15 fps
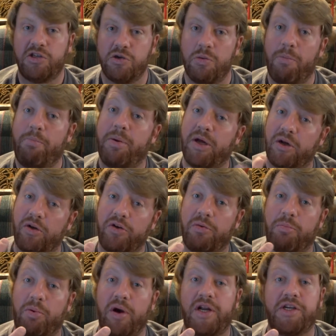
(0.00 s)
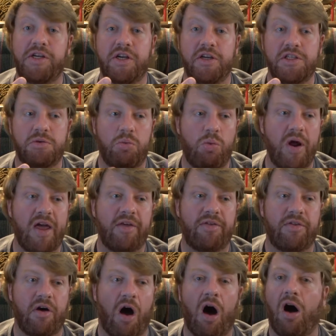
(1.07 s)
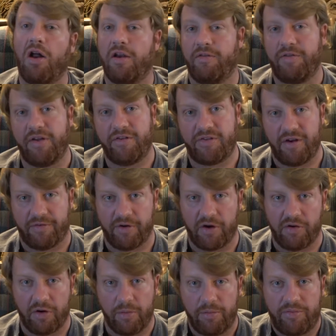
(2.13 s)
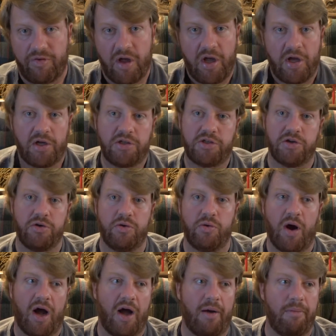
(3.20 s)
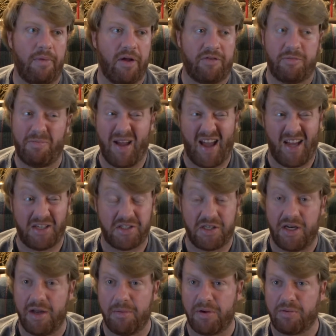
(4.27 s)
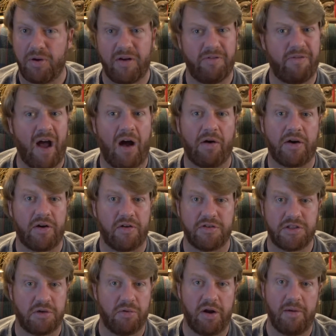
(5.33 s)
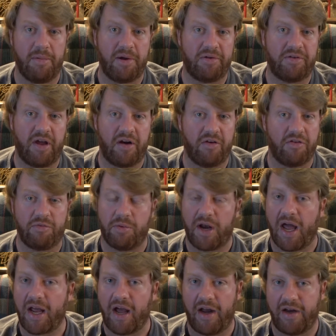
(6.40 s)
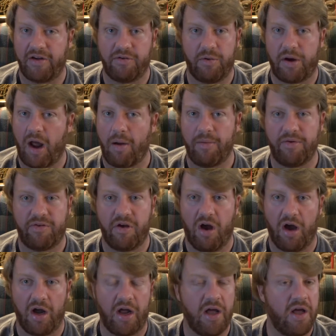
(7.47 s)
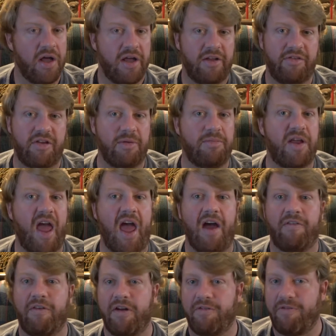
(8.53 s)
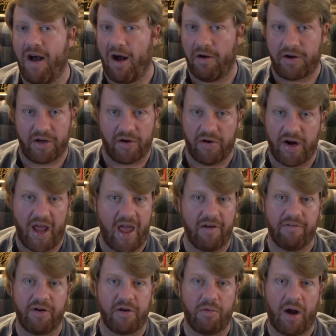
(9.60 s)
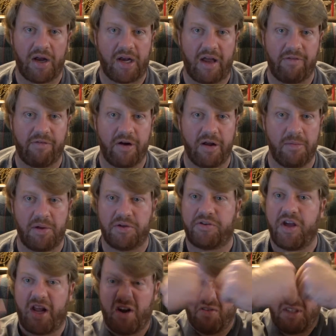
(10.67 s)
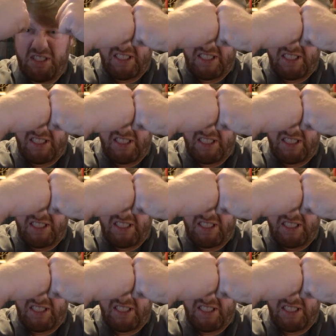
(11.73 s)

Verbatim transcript: to build bridges with all of these different groups, to uh, especially between falconers and rehabilitators. When I got into it when I was young, it seemed every falconer and every wildlife rehabilitator were